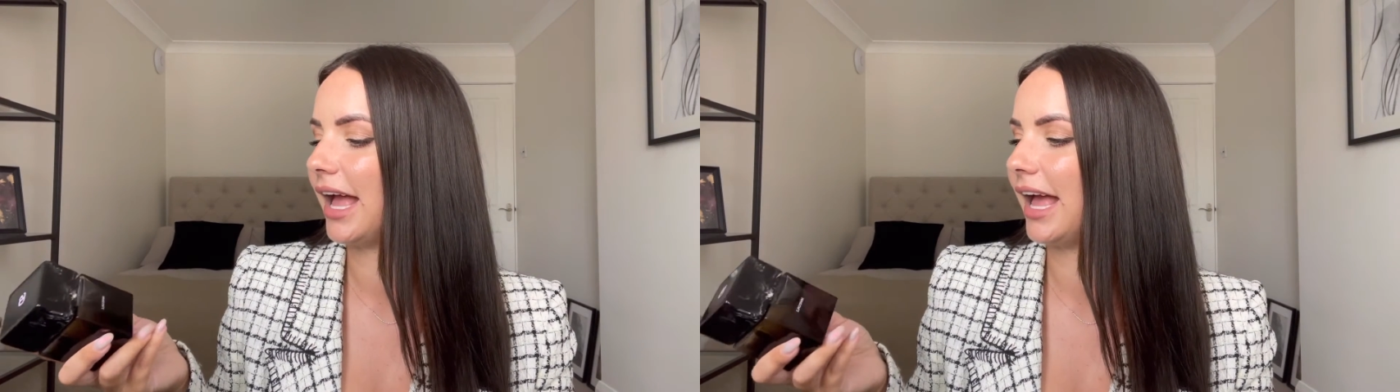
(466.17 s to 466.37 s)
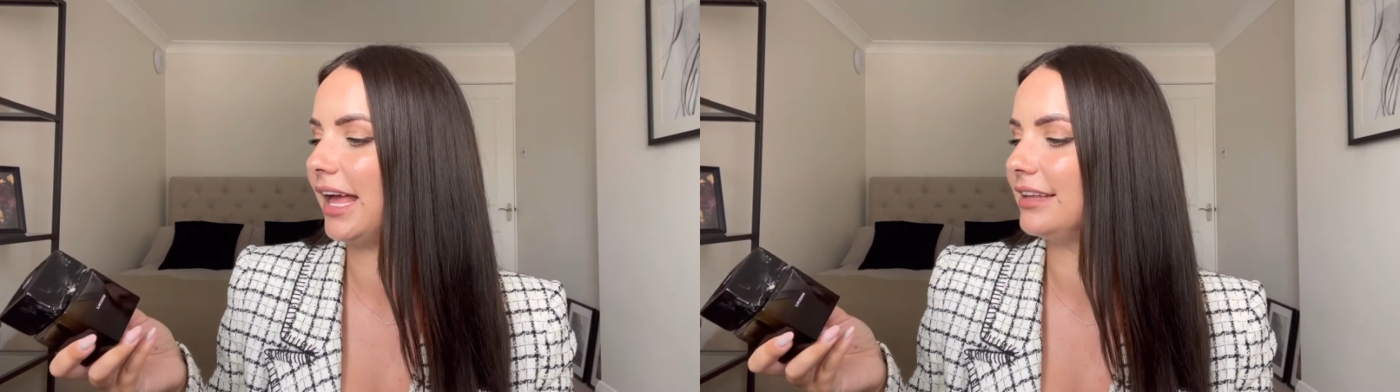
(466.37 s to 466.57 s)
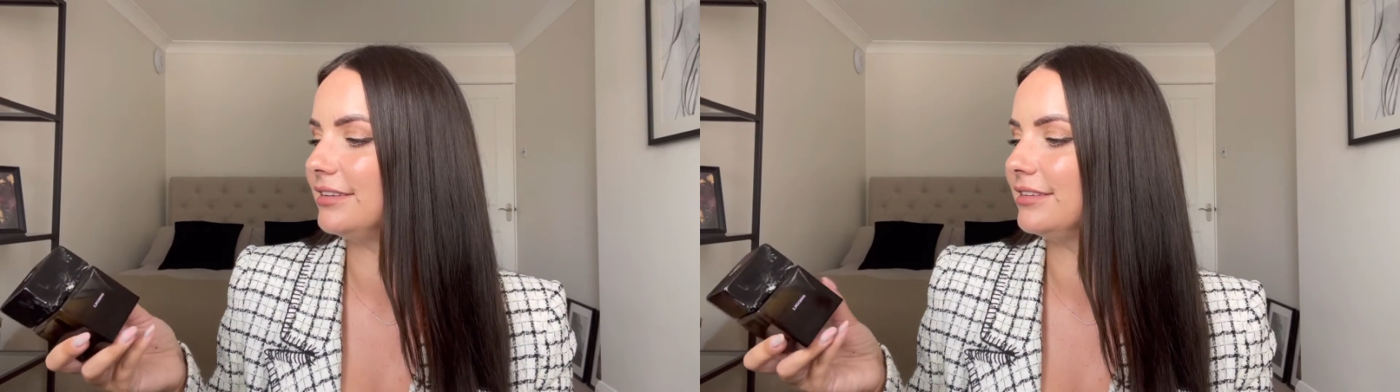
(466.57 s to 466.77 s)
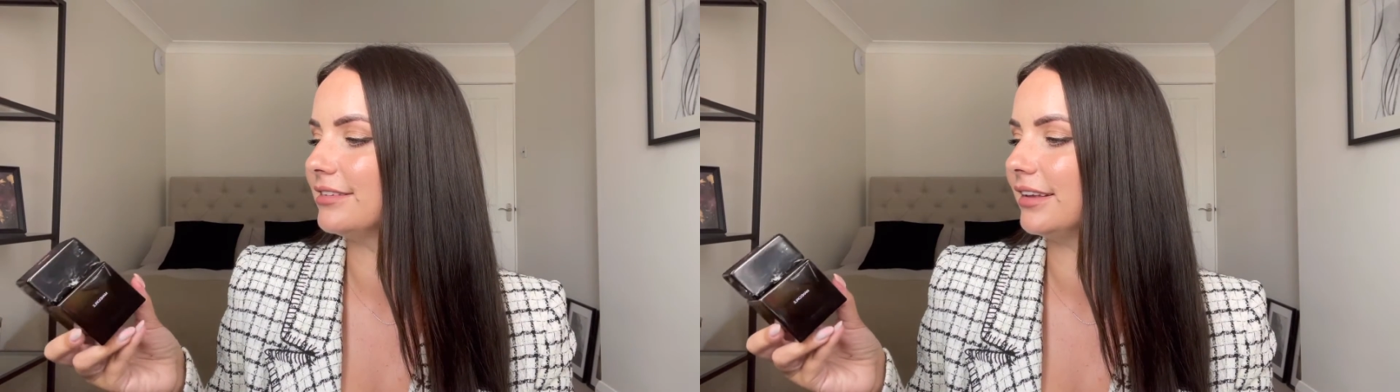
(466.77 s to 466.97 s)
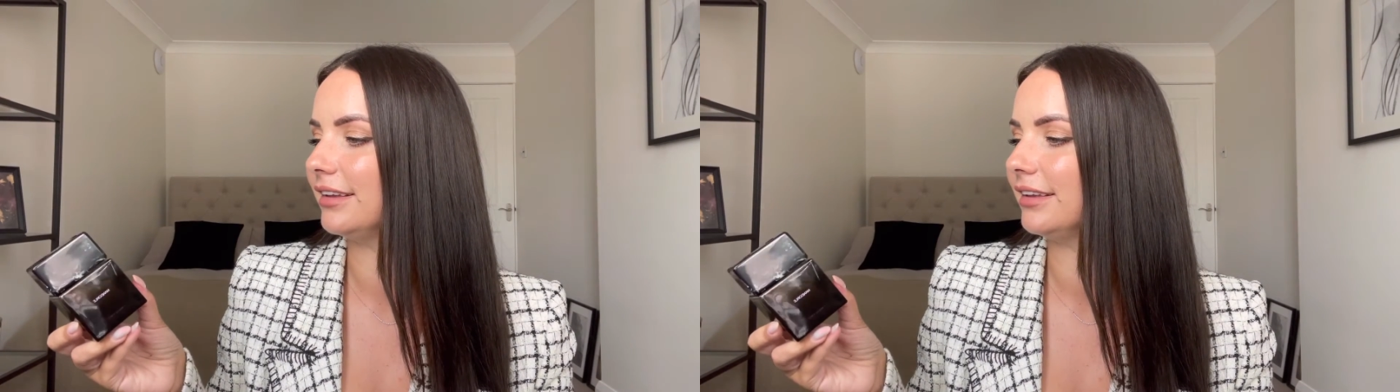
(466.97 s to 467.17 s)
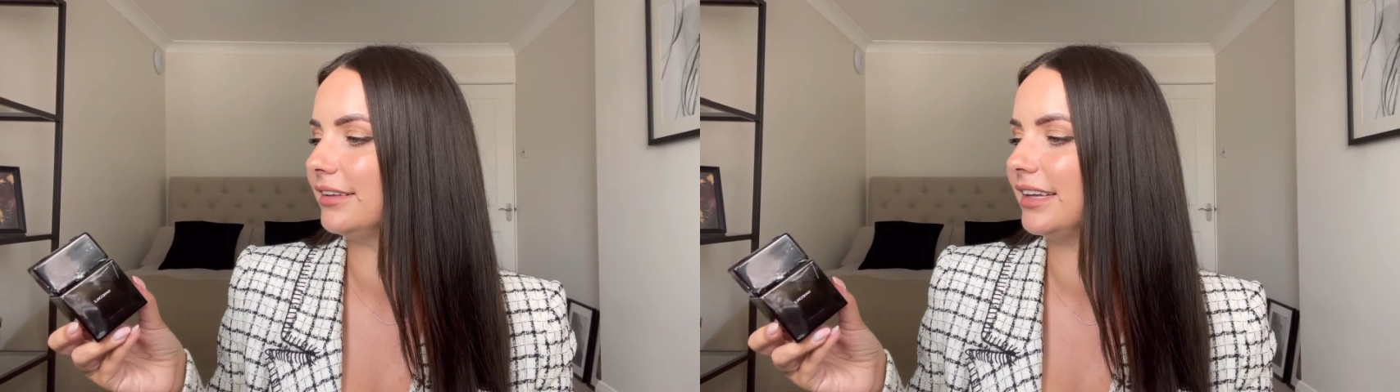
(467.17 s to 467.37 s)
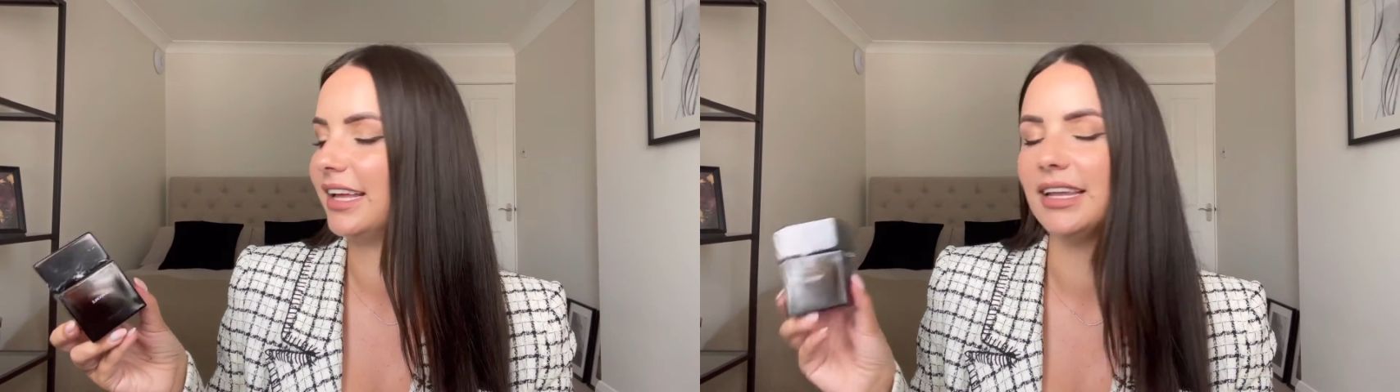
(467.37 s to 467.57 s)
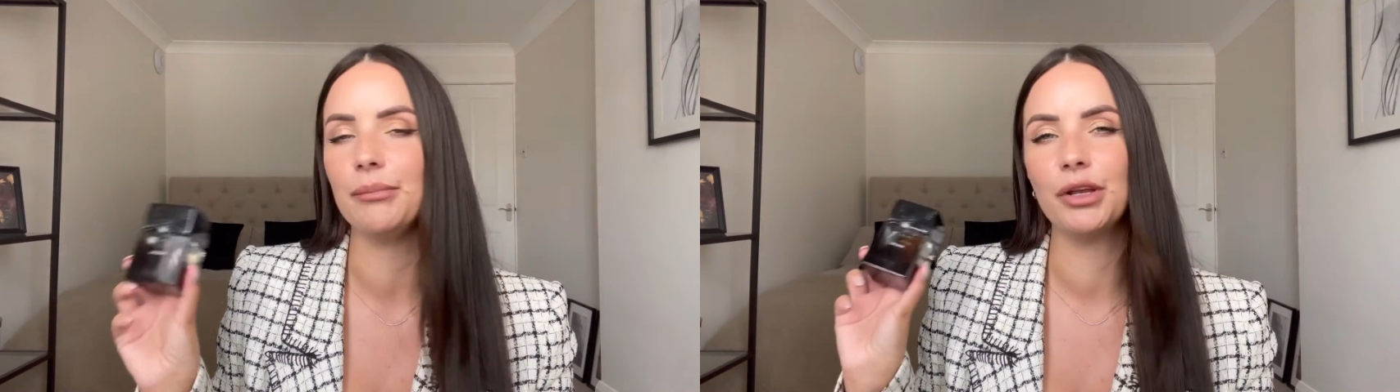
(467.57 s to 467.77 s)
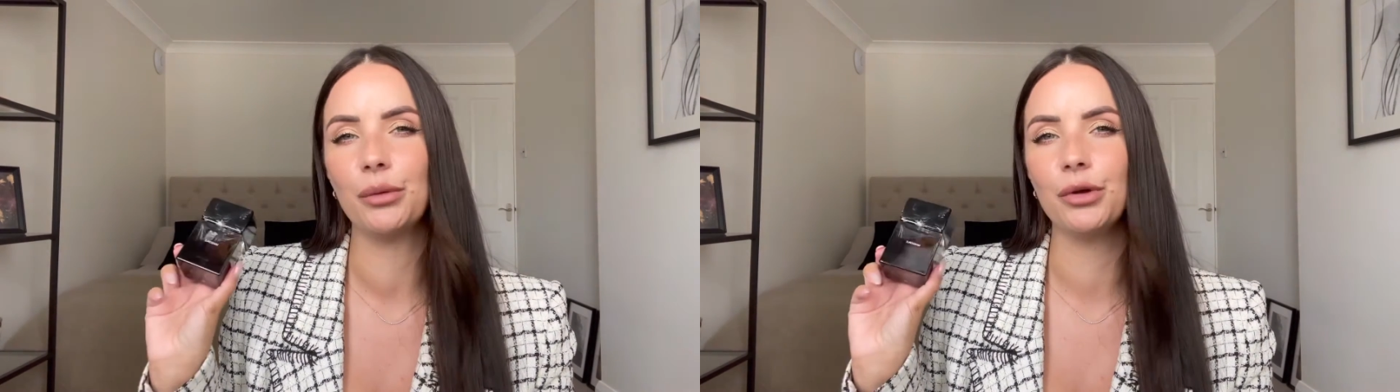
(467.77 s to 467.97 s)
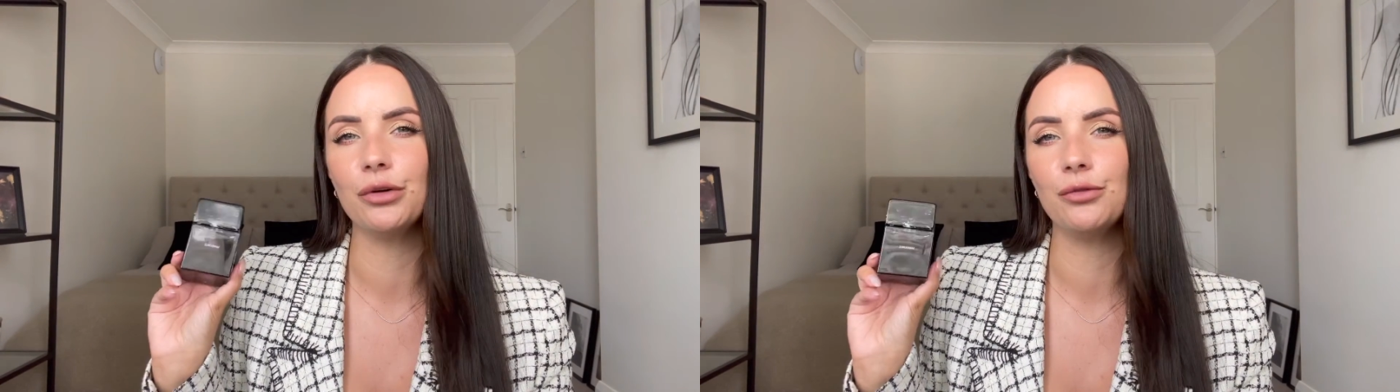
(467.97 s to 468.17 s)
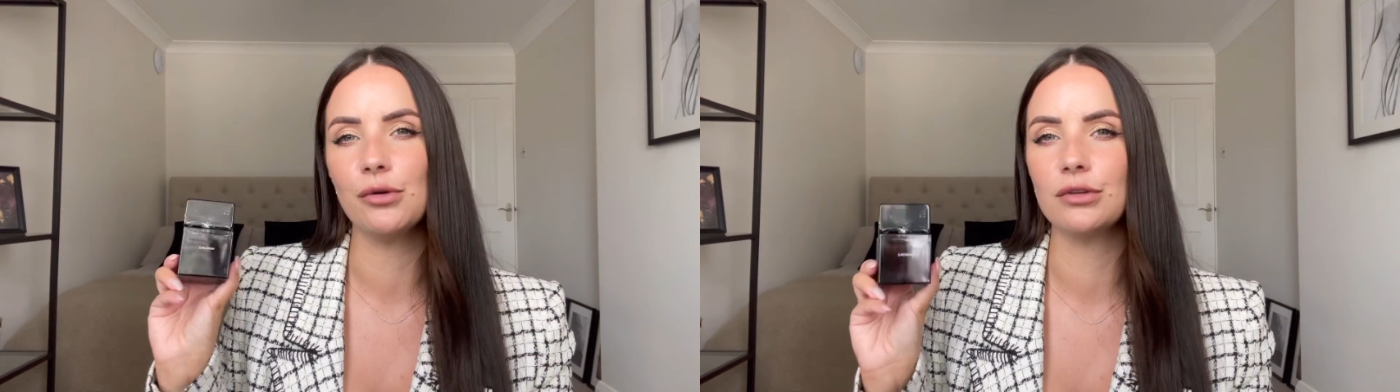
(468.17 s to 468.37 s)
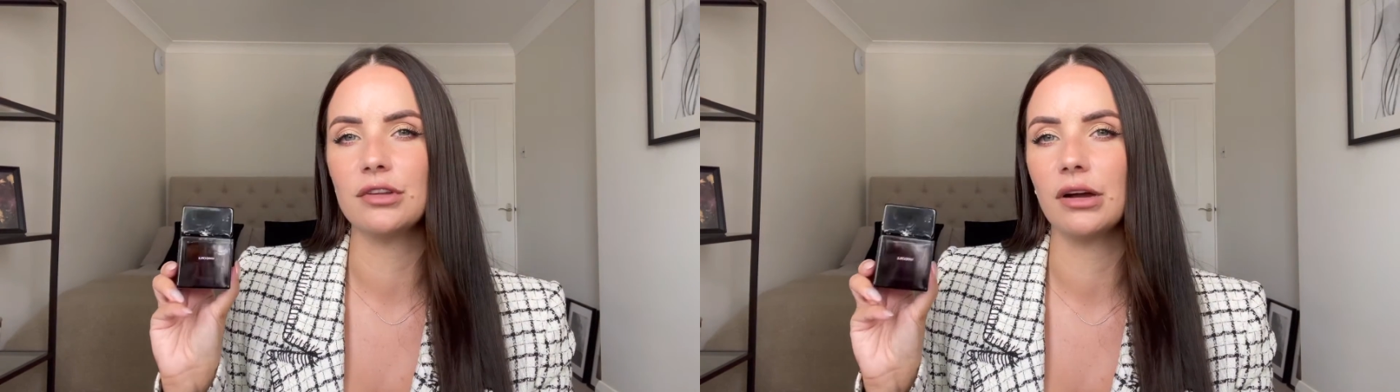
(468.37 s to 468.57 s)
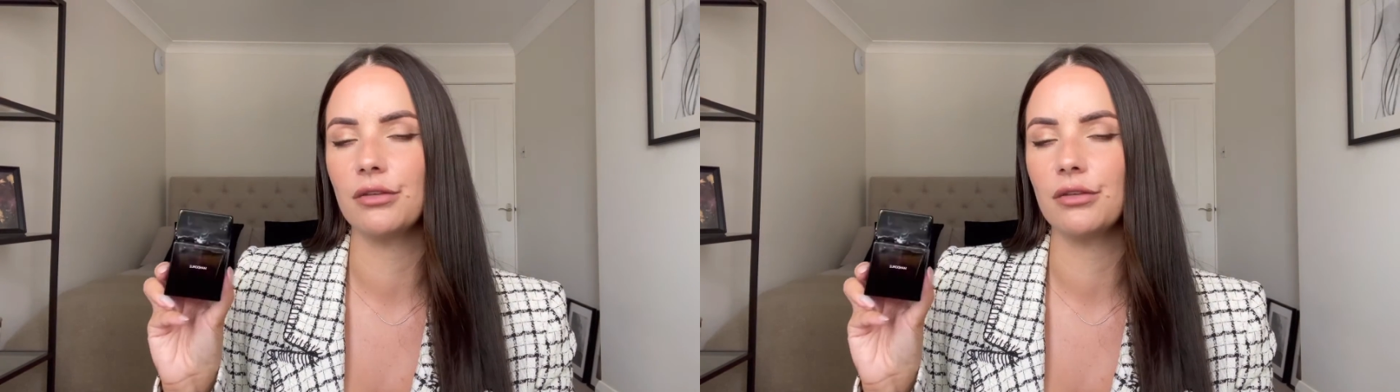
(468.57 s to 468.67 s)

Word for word: And yeah, let me know what your thoughts are.